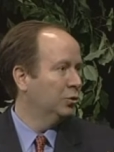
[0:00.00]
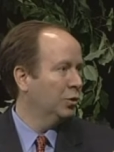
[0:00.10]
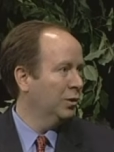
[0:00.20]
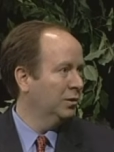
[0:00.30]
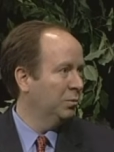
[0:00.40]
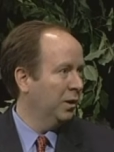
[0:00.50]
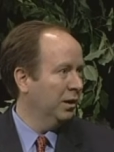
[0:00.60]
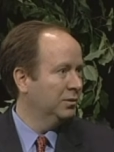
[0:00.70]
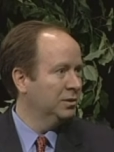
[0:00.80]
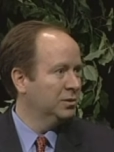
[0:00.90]
turn into
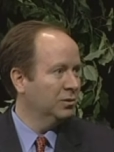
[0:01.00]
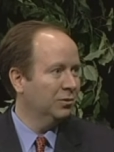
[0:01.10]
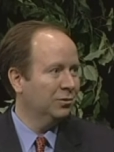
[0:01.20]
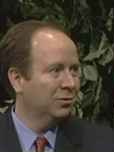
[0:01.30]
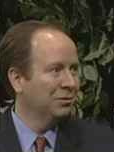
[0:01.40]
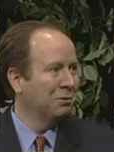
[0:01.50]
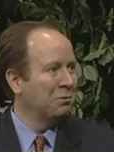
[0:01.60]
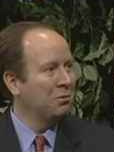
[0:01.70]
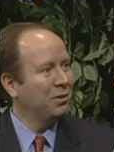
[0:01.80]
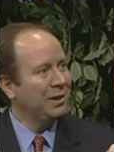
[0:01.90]
politicians.
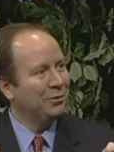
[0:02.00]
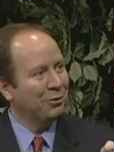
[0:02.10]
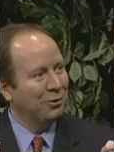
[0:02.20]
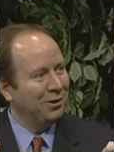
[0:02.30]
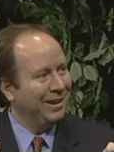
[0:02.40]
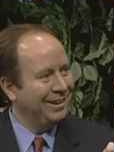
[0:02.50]
They turn